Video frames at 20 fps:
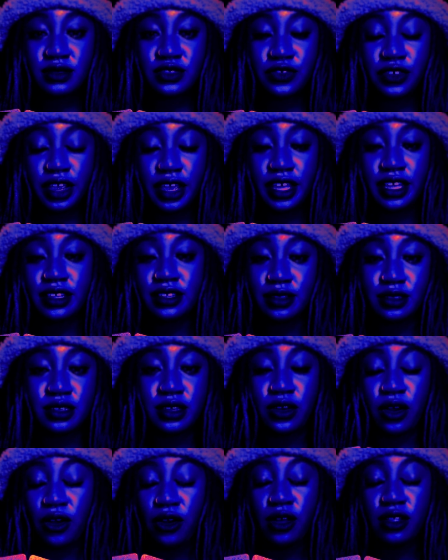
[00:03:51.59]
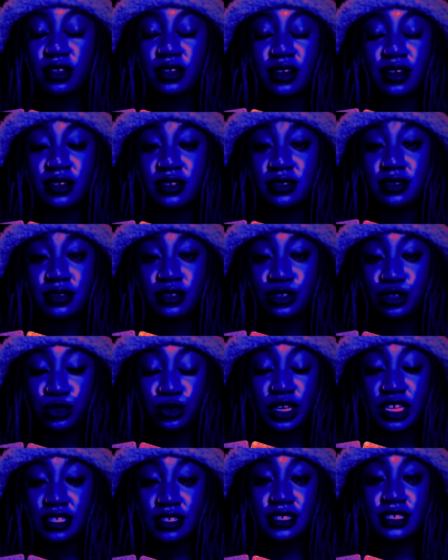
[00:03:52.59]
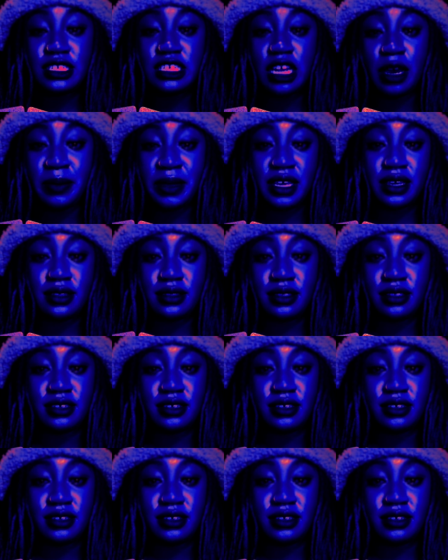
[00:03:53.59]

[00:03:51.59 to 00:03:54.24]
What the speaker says: Right? All in all, you can stomach